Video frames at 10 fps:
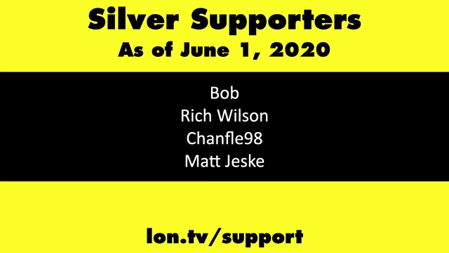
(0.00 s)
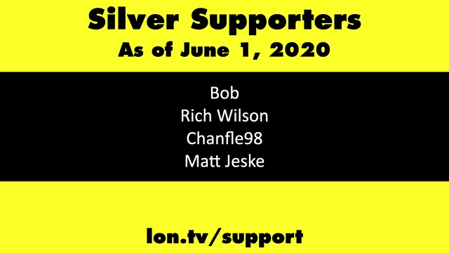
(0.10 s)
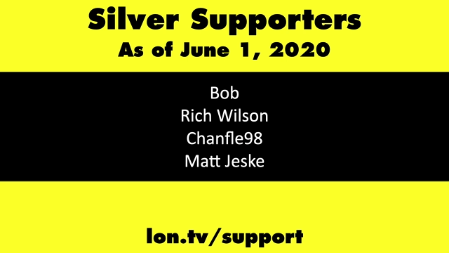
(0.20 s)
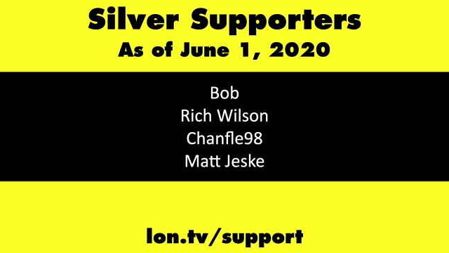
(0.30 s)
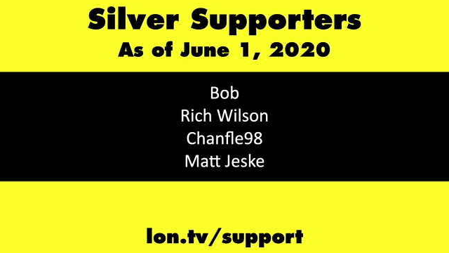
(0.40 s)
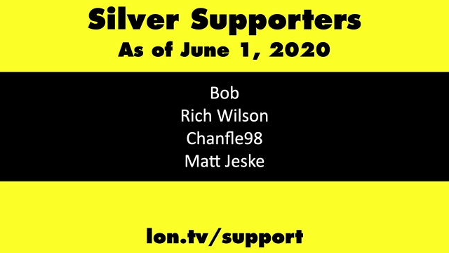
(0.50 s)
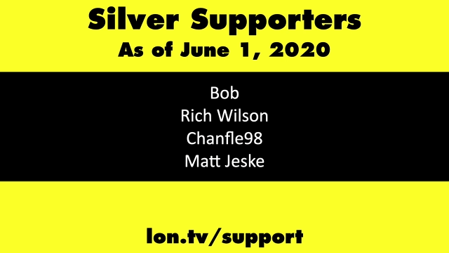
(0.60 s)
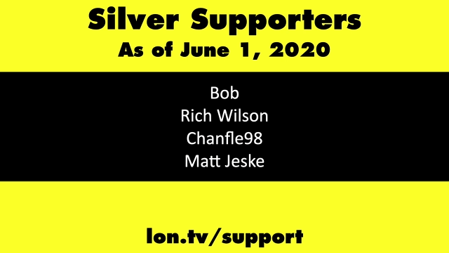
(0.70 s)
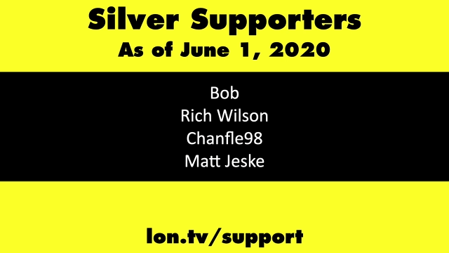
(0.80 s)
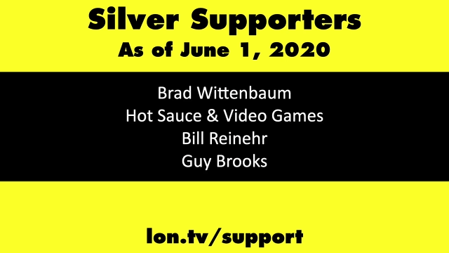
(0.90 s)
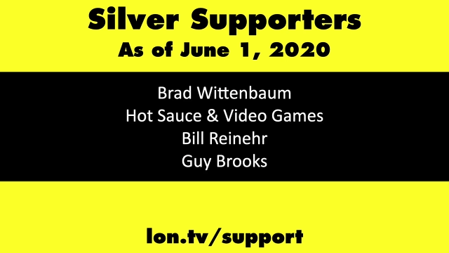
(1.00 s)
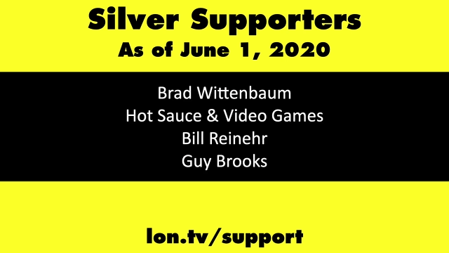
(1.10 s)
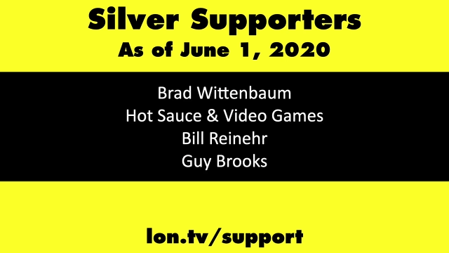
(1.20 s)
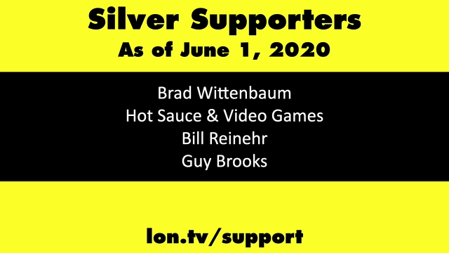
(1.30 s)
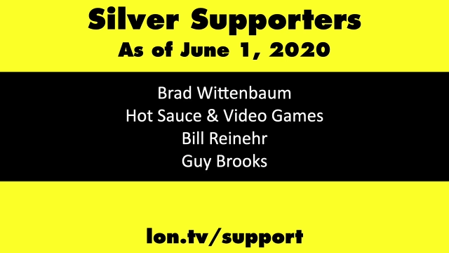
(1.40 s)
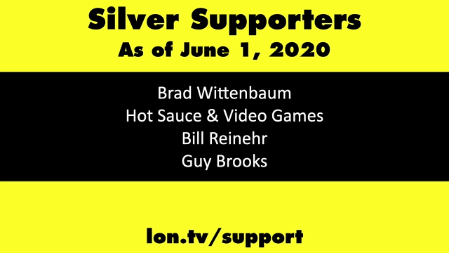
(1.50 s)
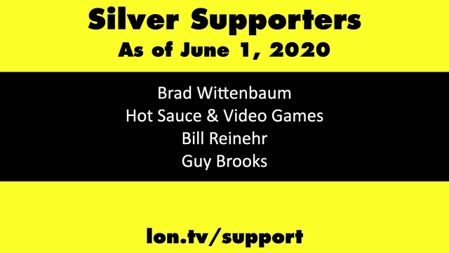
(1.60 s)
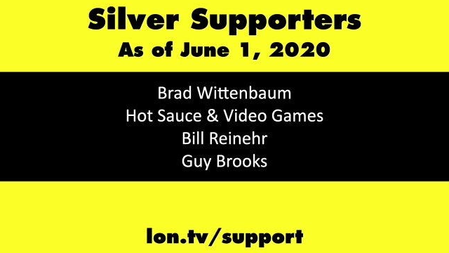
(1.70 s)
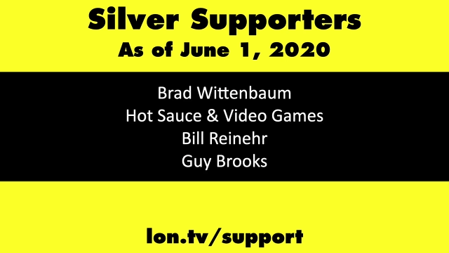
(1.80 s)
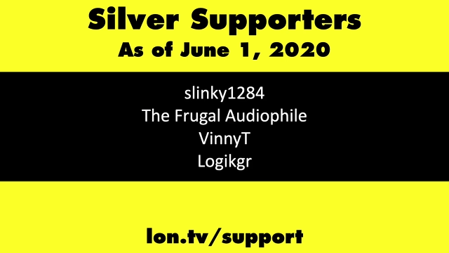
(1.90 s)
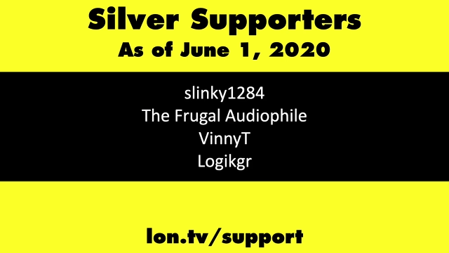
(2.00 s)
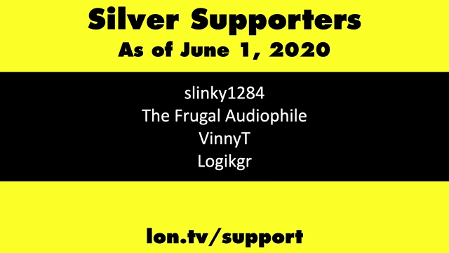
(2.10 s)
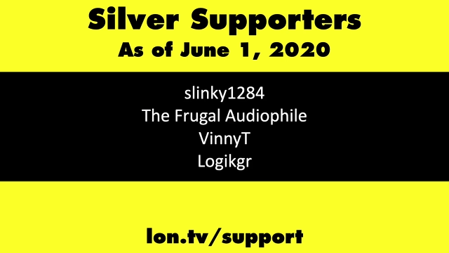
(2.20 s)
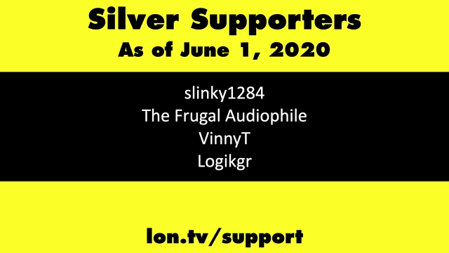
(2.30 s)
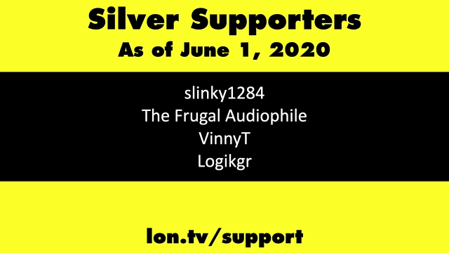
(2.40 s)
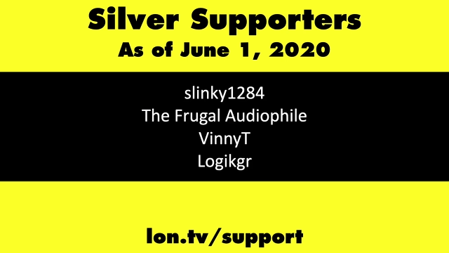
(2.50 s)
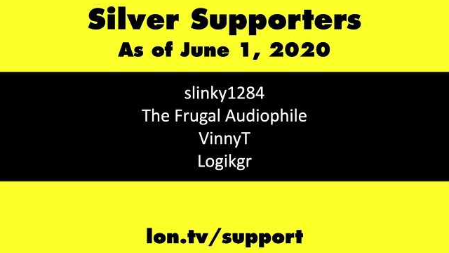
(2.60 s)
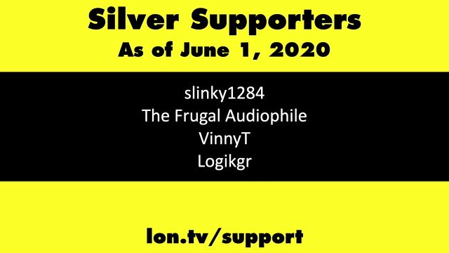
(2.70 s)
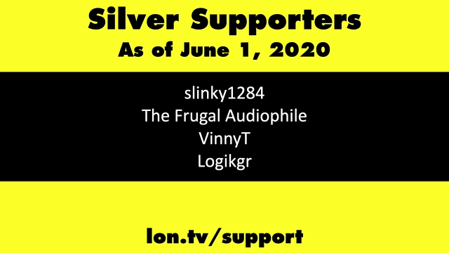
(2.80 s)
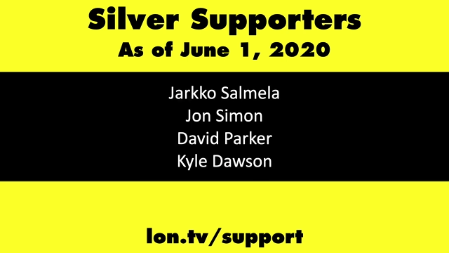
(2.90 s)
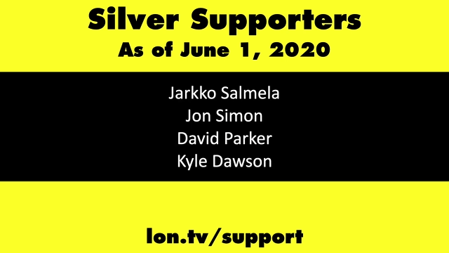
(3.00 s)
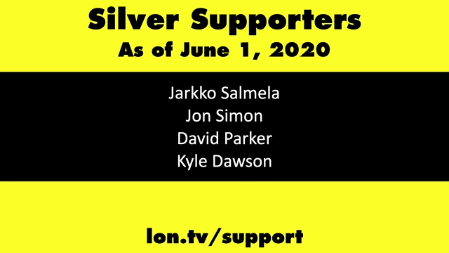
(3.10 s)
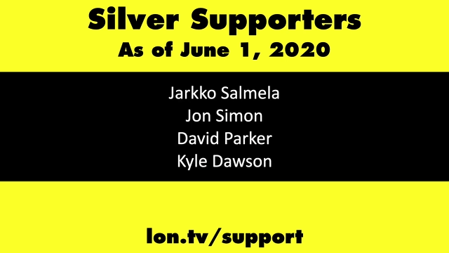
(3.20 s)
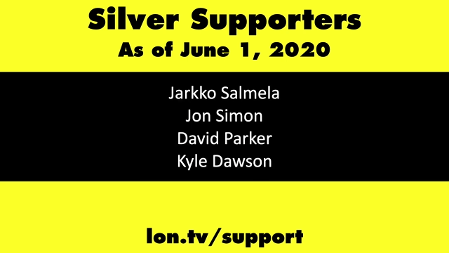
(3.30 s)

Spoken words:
No face is visible, so there are no lips to read.